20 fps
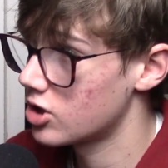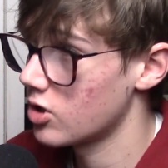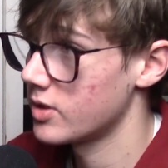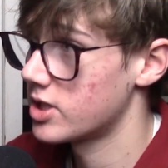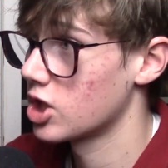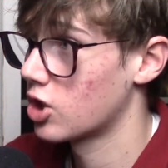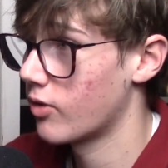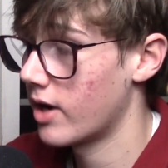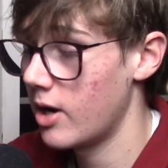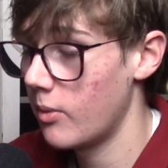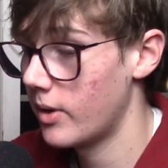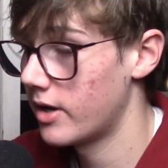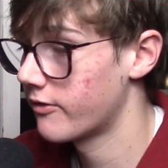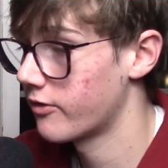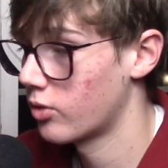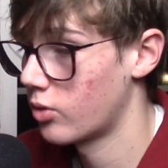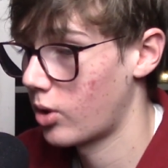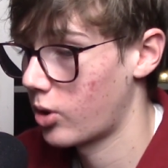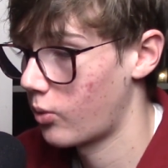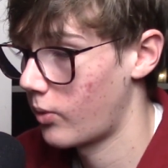So it's a great
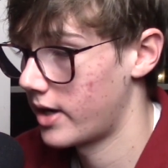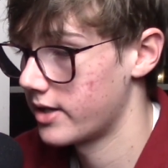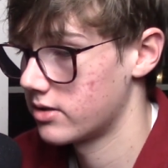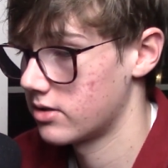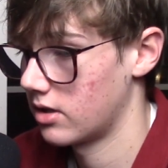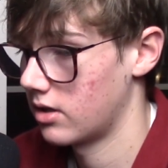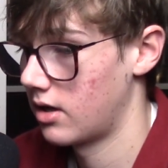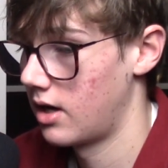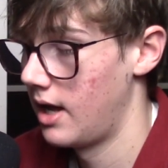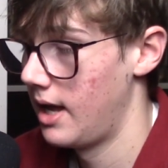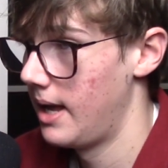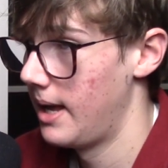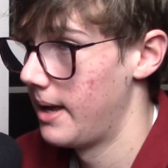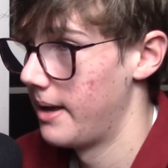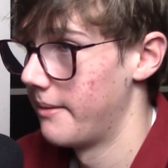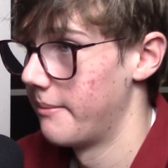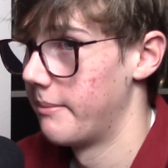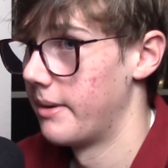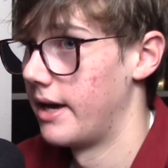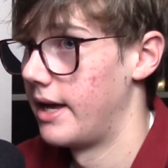win for Northwestern,
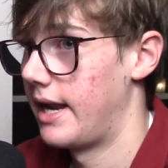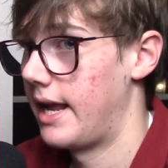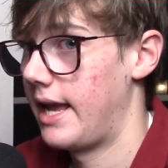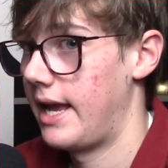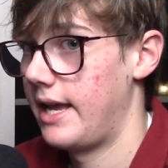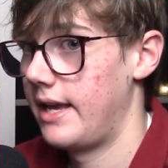but